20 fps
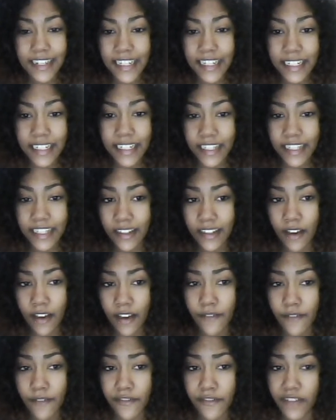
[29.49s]
it is
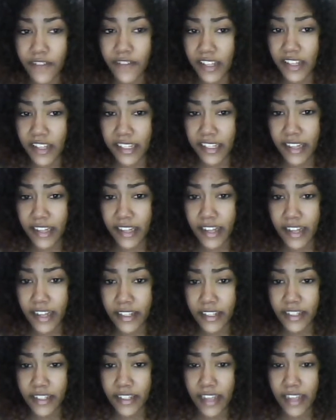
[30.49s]
love versus
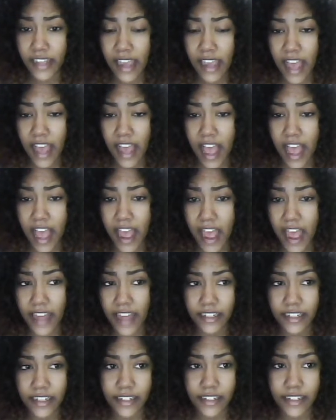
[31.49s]
lust
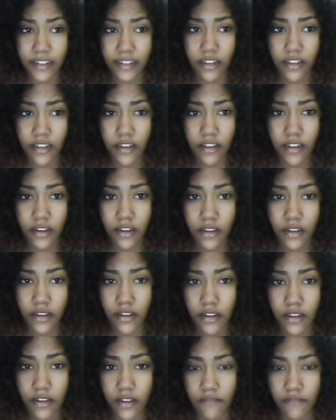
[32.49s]
and
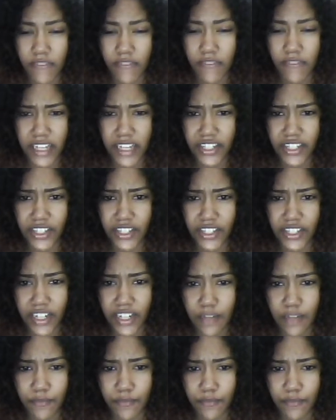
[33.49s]

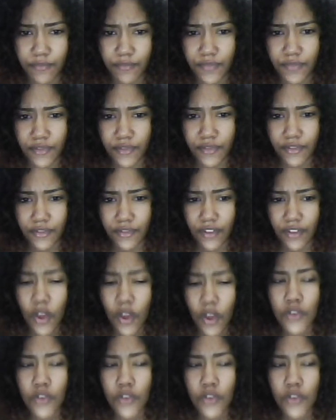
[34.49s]
relationships.